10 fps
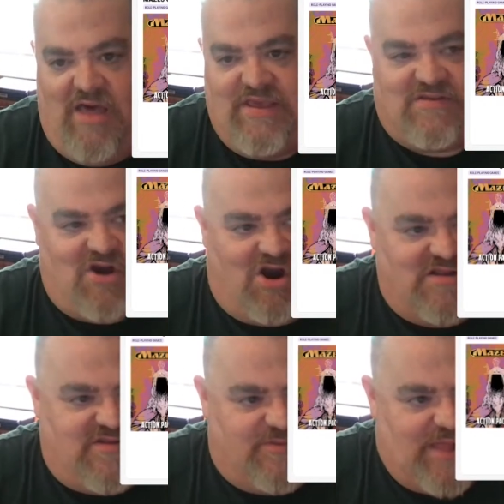these
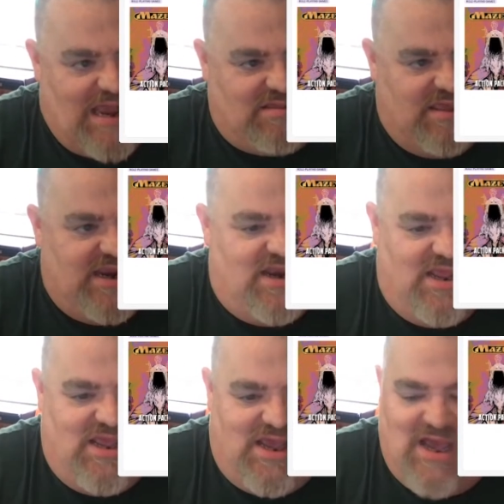cards in the black light
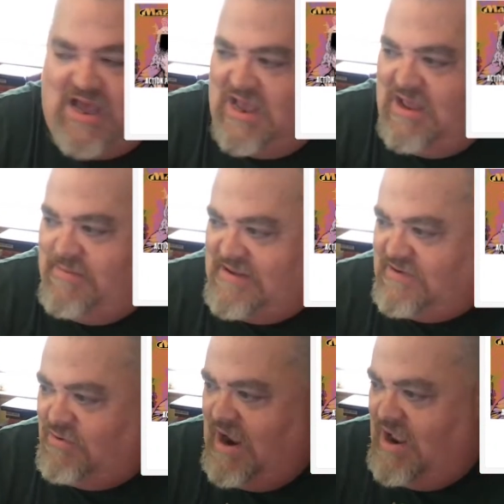and
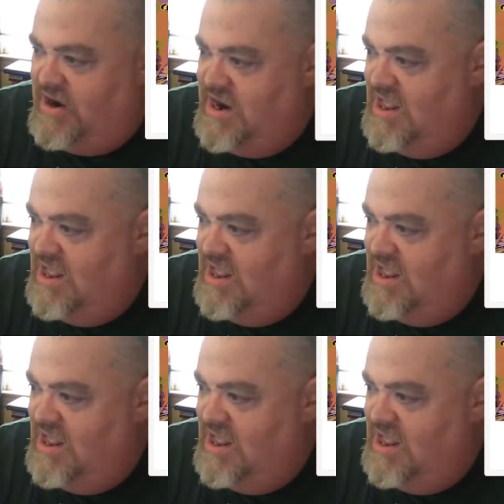messing around,